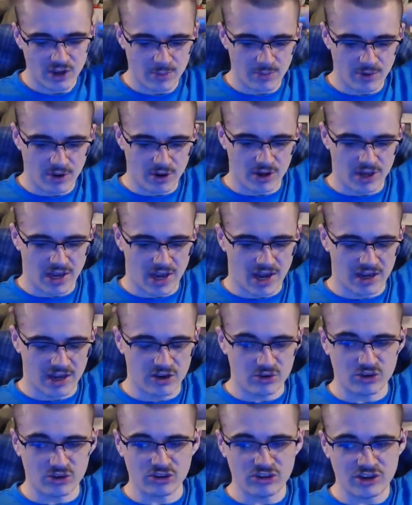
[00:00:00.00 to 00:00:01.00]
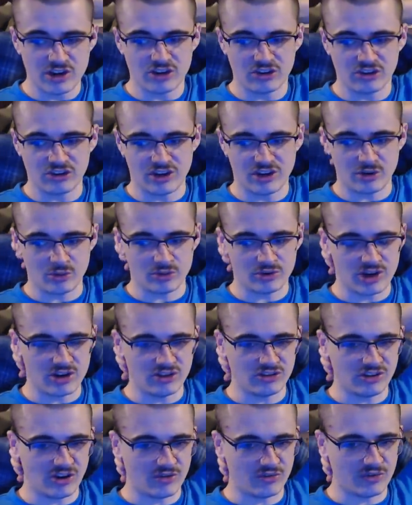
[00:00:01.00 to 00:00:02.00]
But yeah, you just need a single
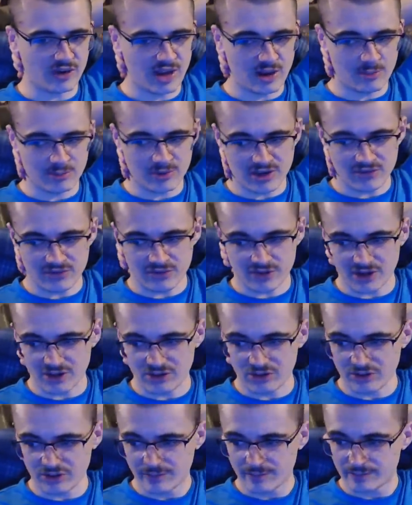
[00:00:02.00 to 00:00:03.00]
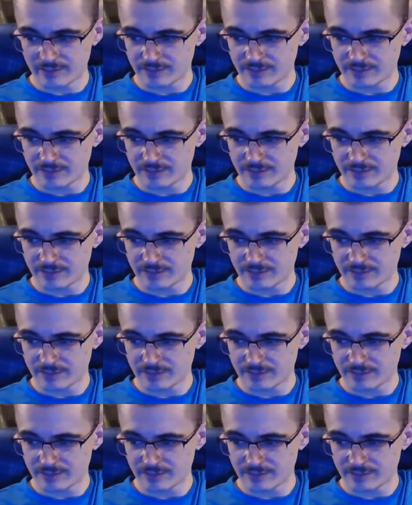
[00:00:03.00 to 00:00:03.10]
D-cell for the MD3s.